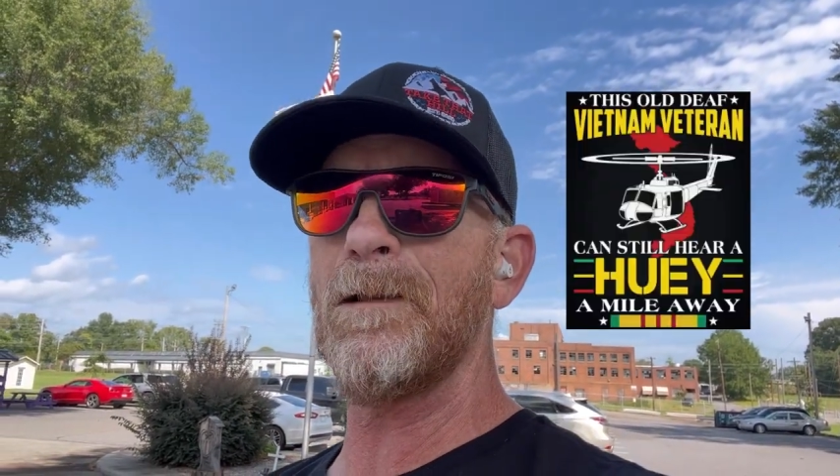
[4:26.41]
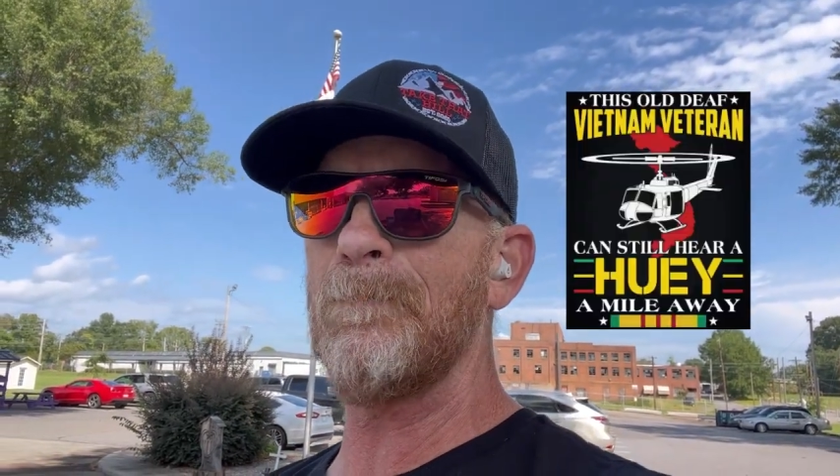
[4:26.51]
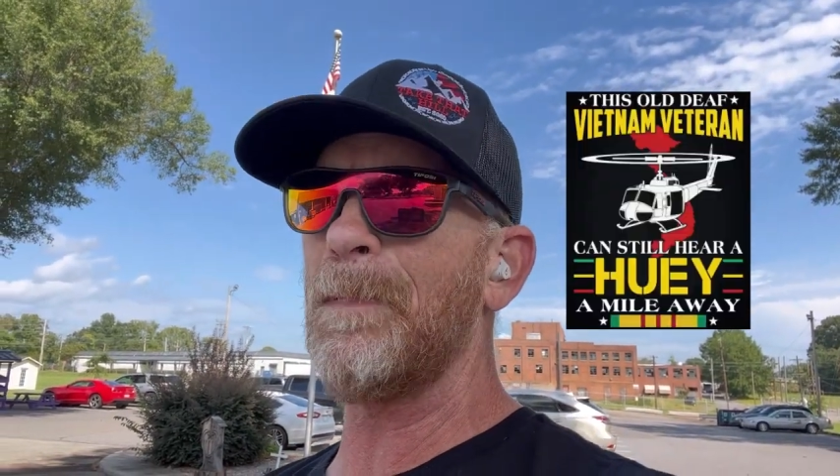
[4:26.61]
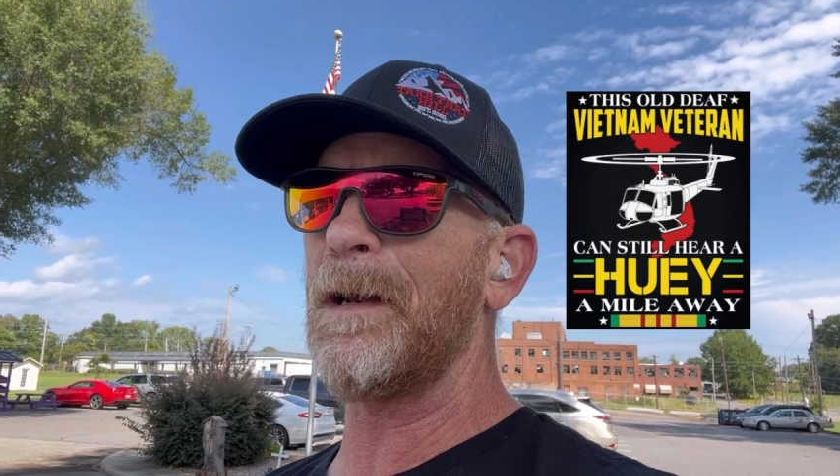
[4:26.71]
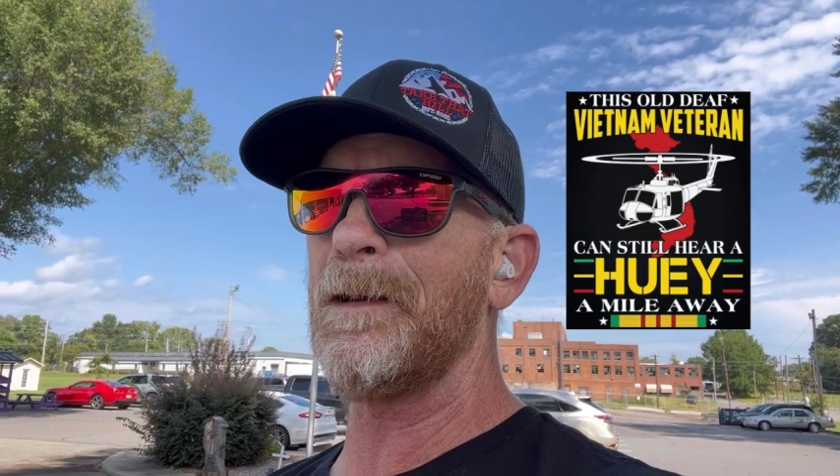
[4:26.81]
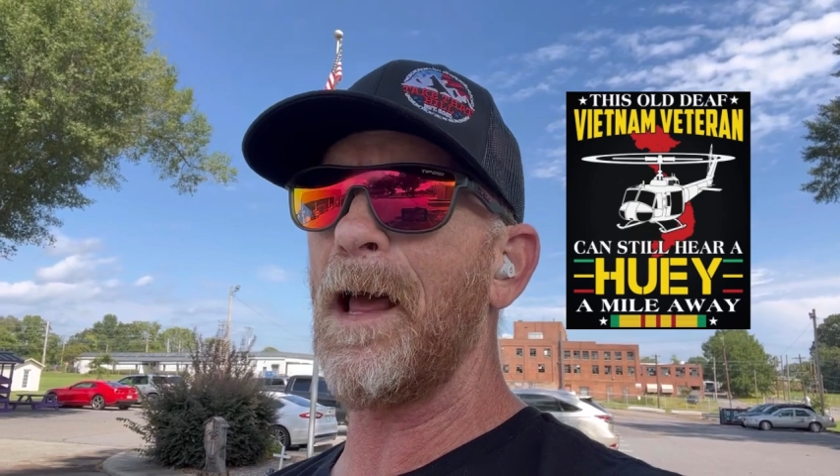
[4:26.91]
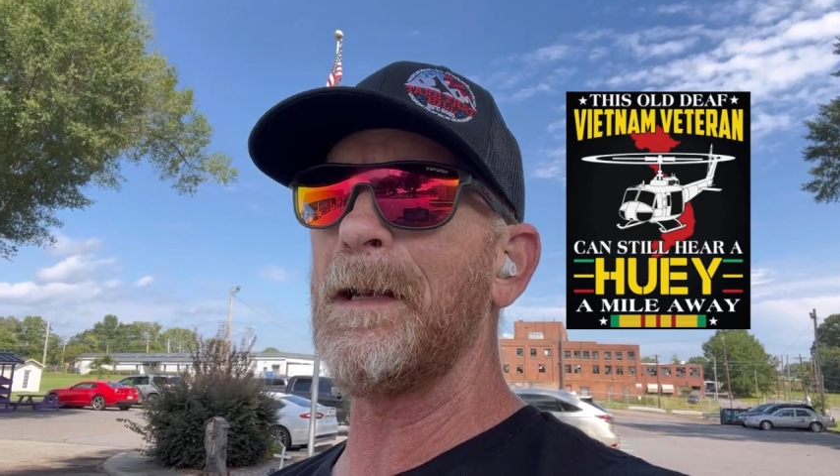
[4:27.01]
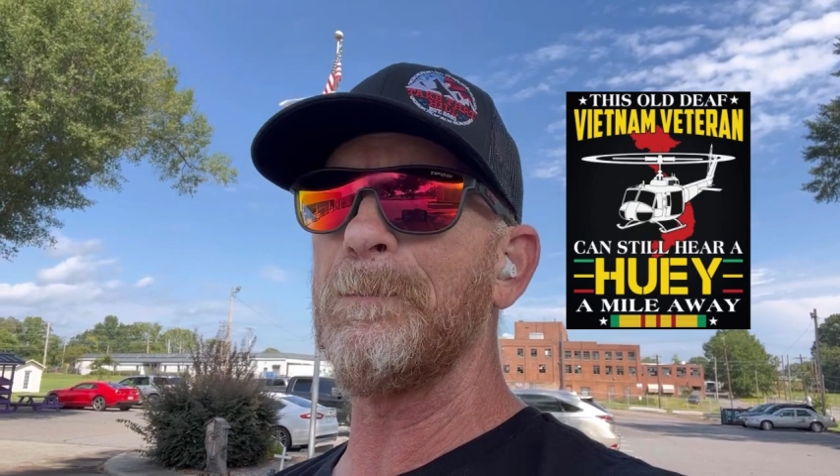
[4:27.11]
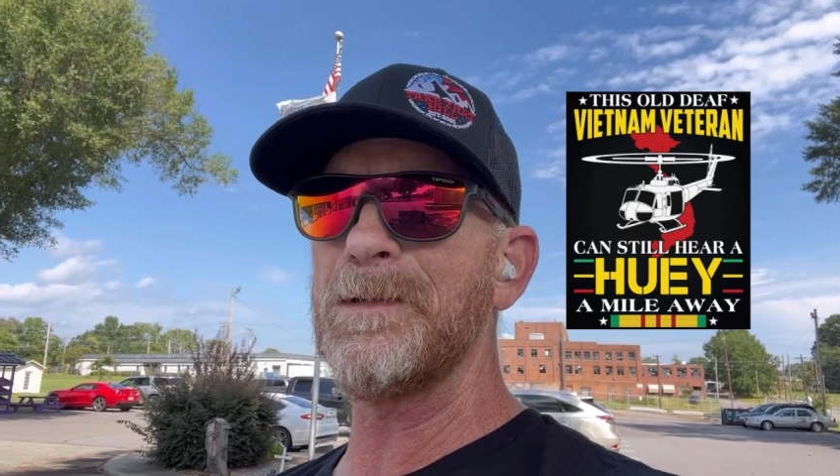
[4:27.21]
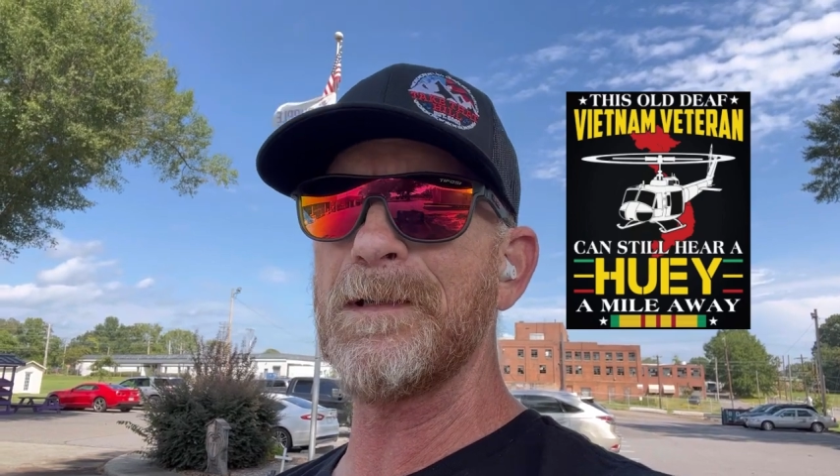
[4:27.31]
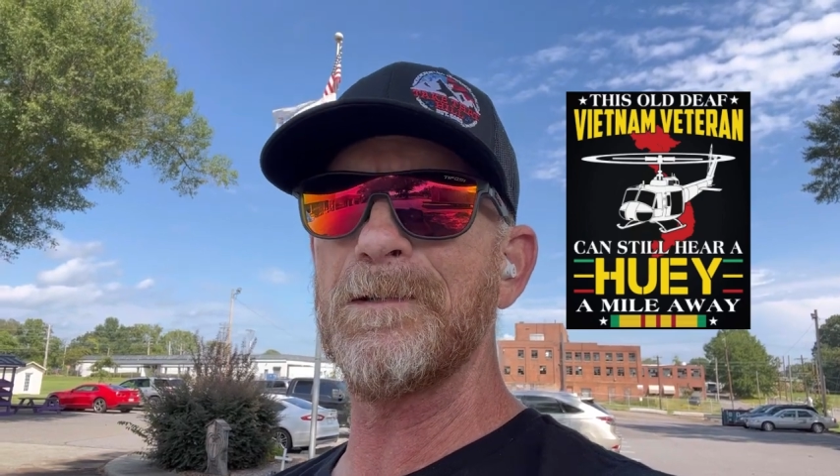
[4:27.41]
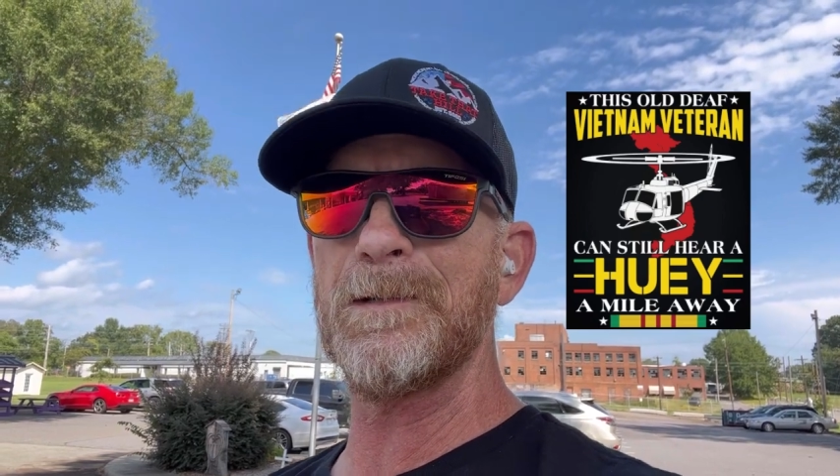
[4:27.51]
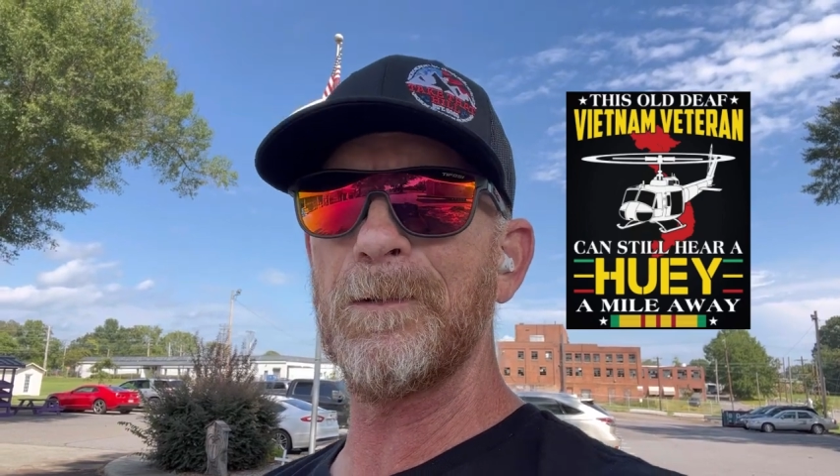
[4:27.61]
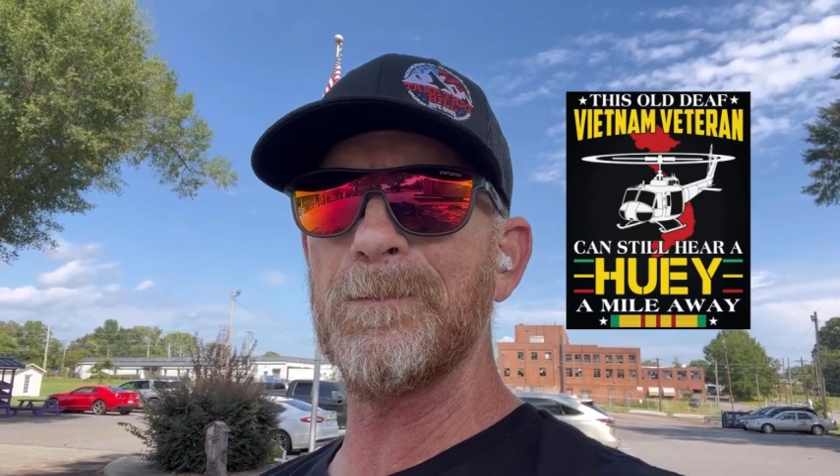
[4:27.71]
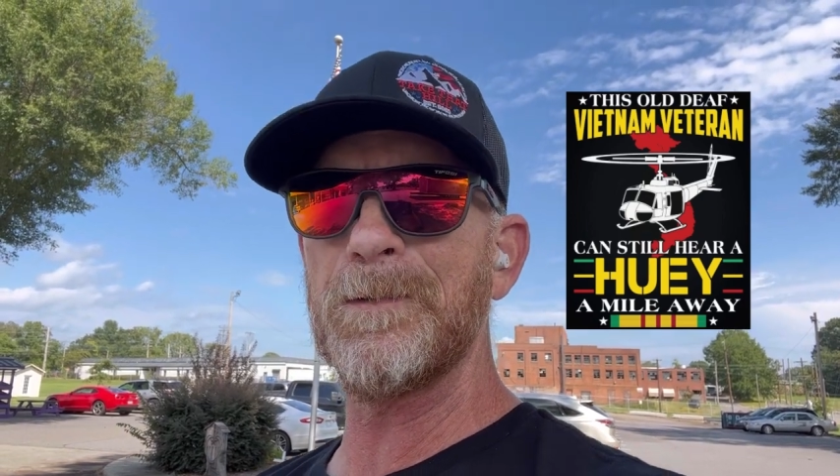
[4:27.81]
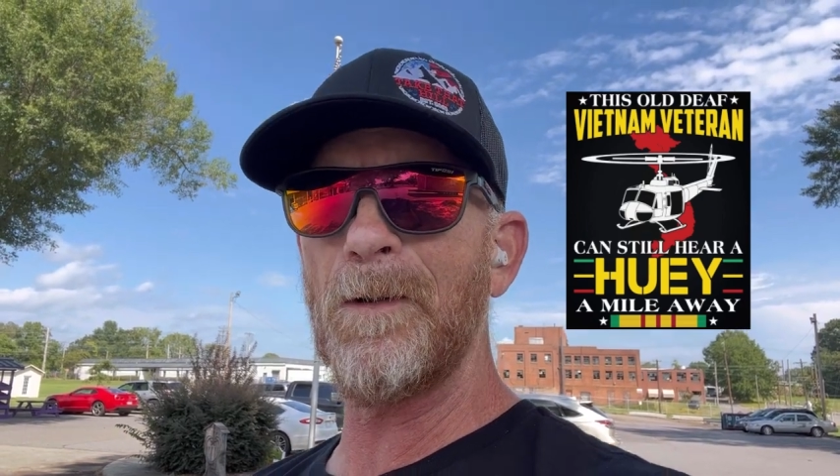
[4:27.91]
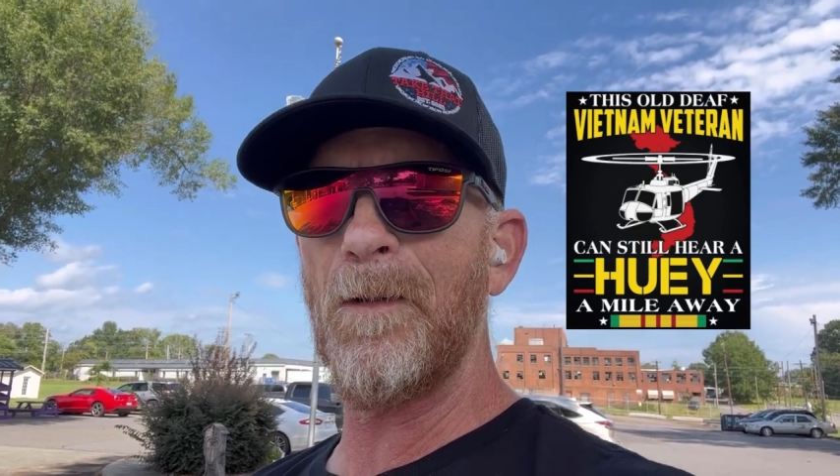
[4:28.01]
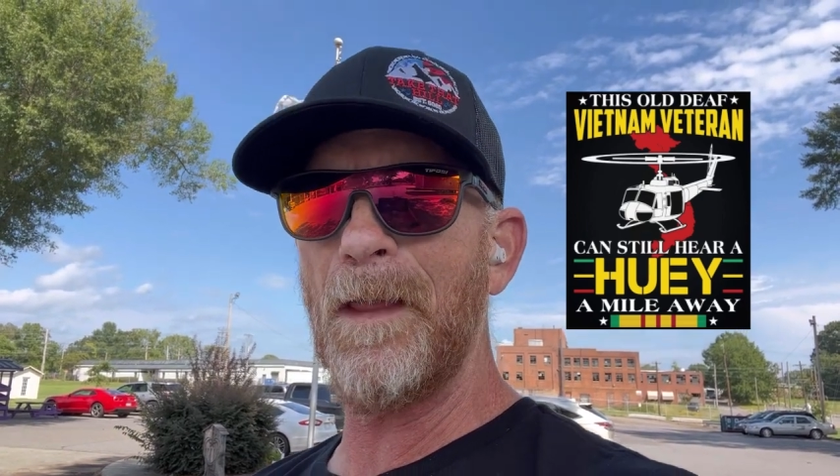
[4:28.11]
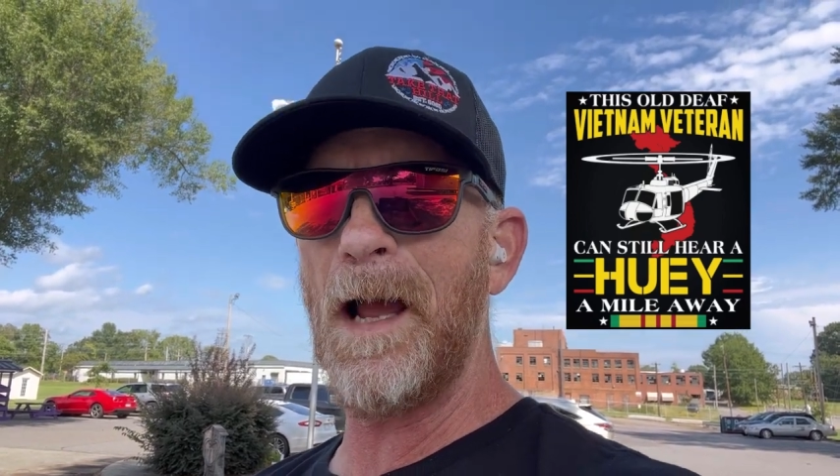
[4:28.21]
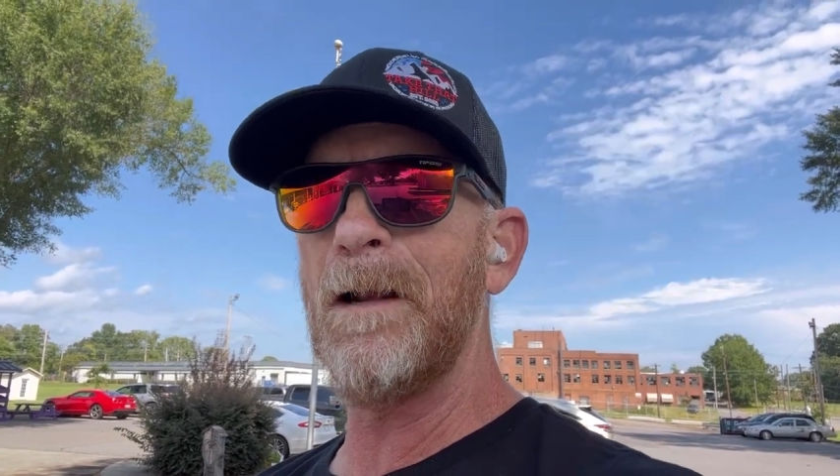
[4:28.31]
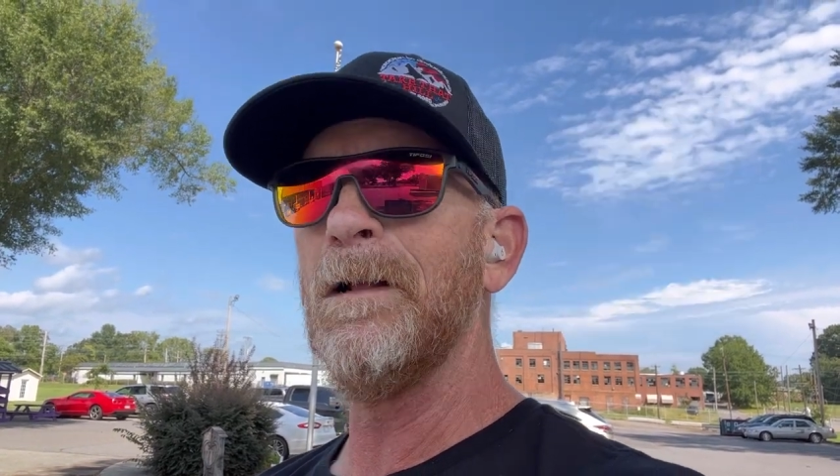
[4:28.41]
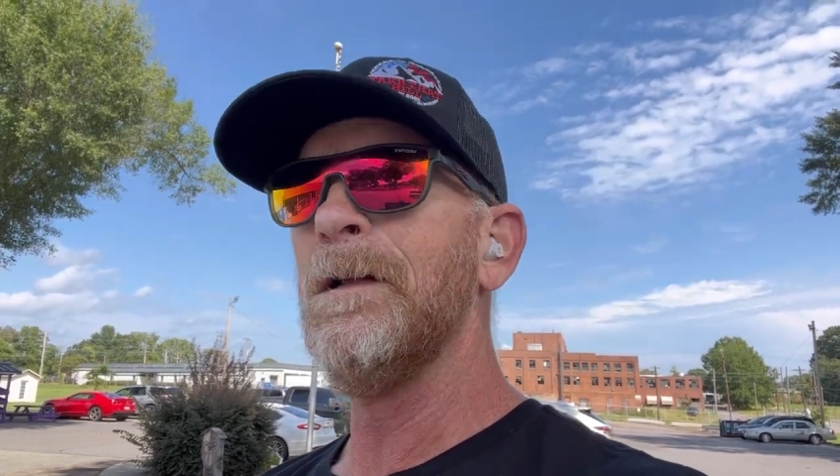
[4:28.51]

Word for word: about a 90% solution on that.